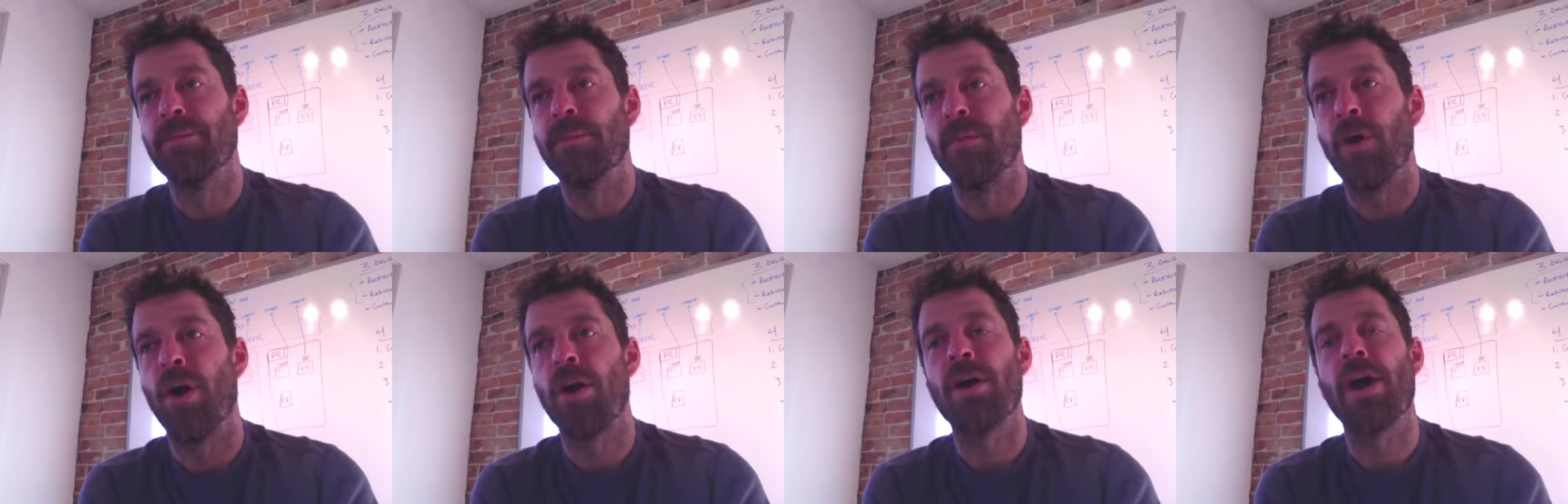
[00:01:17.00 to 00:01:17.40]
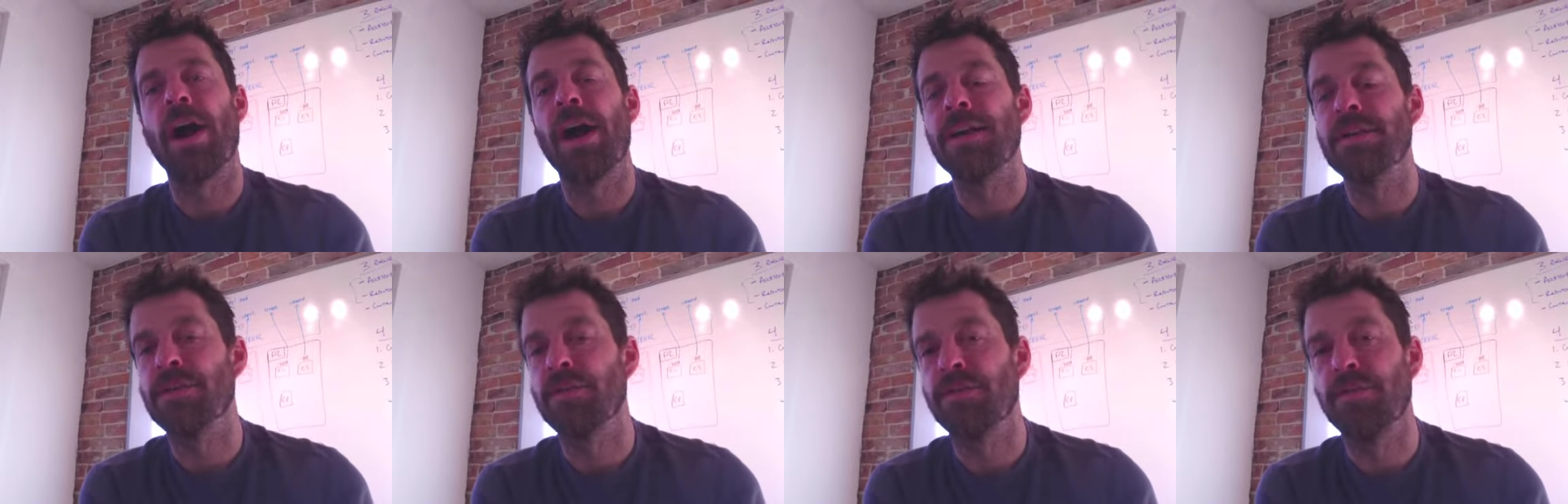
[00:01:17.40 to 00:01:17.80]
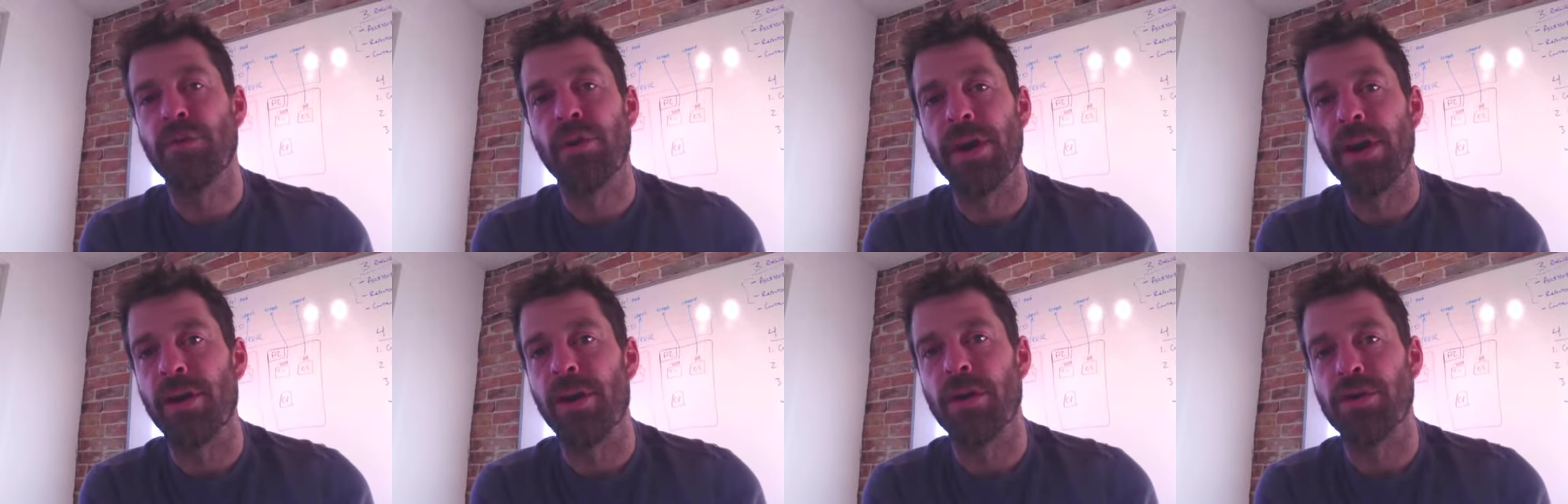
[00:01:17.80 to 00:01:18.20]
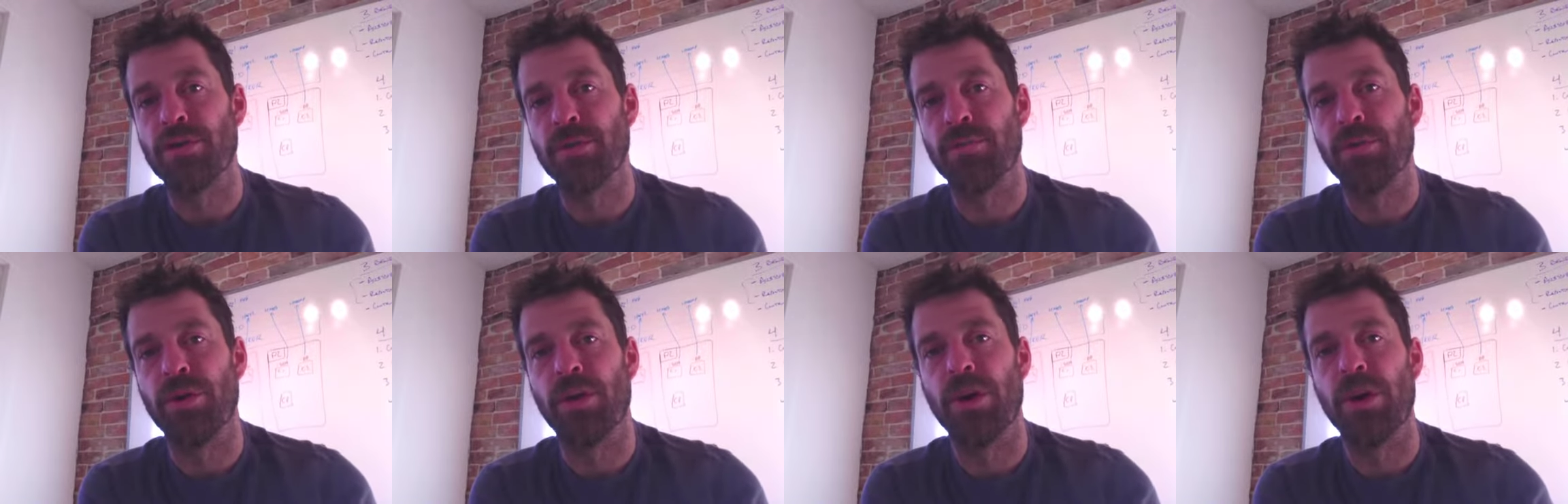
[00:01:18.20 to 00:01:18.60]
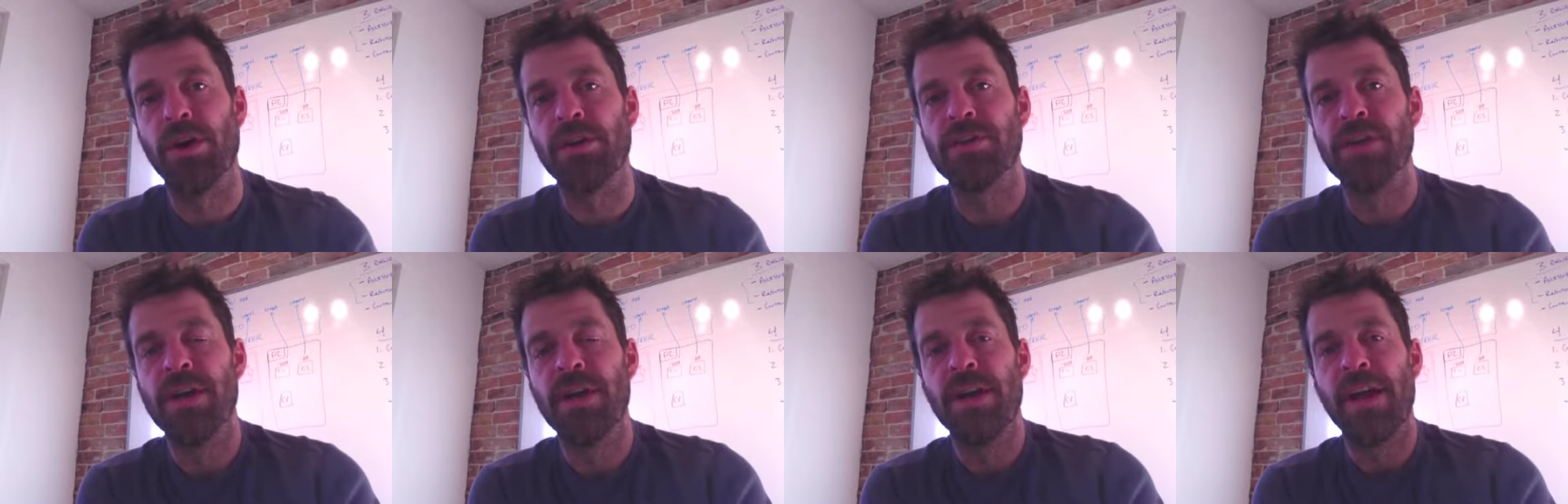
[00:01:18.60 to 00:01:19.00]
all kinds of great
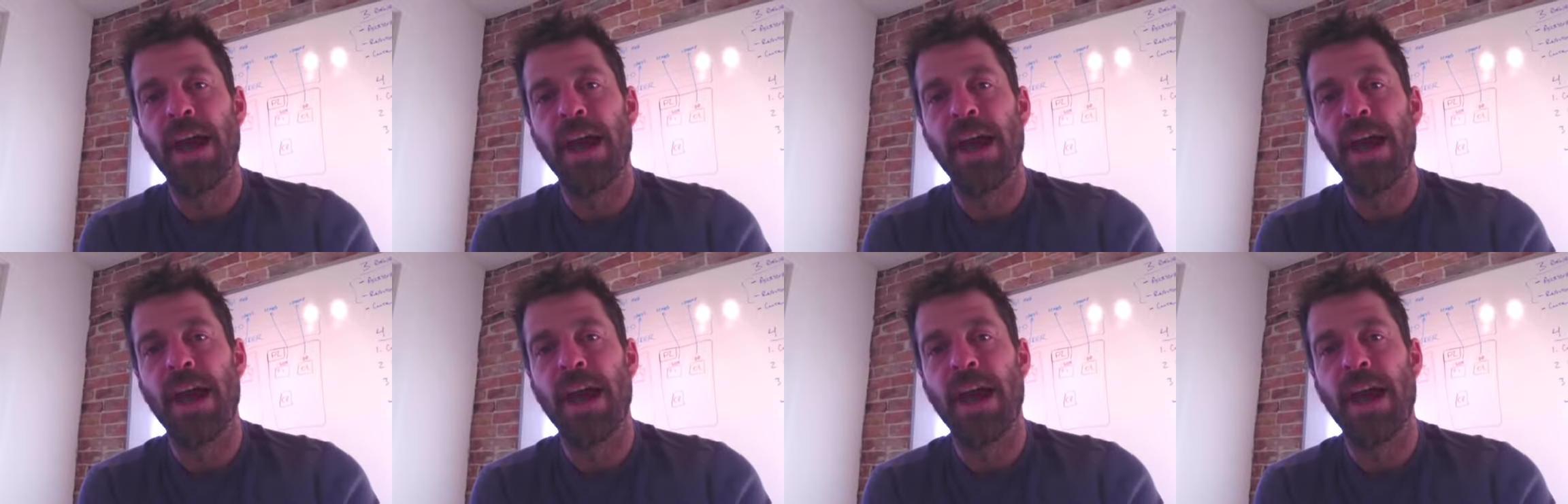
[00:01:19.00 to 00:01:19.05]
entrepreneurs,